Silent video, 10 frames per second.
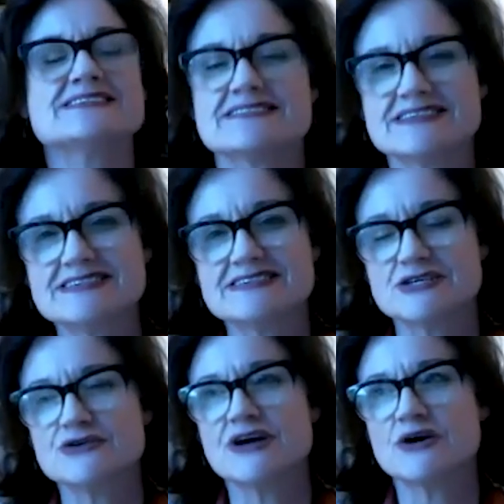is,
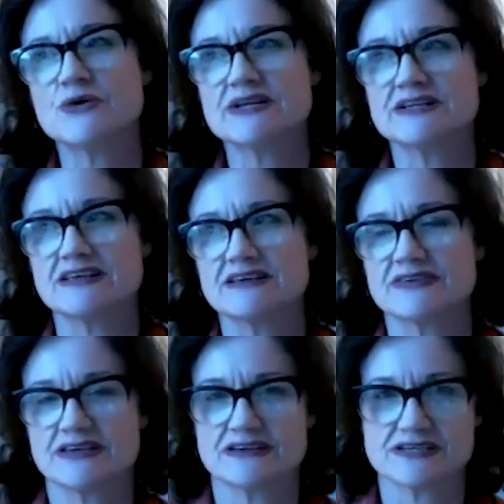you're not going to
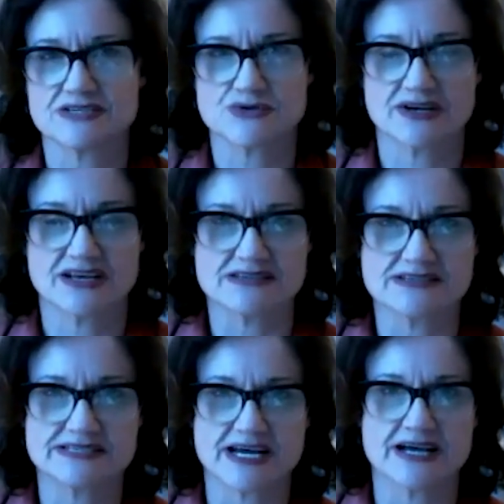give a kid a
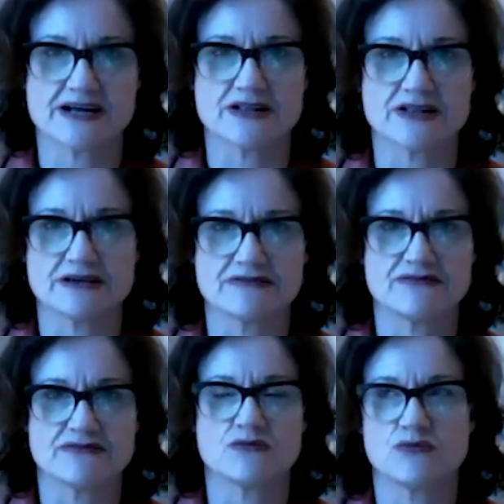disorganized style if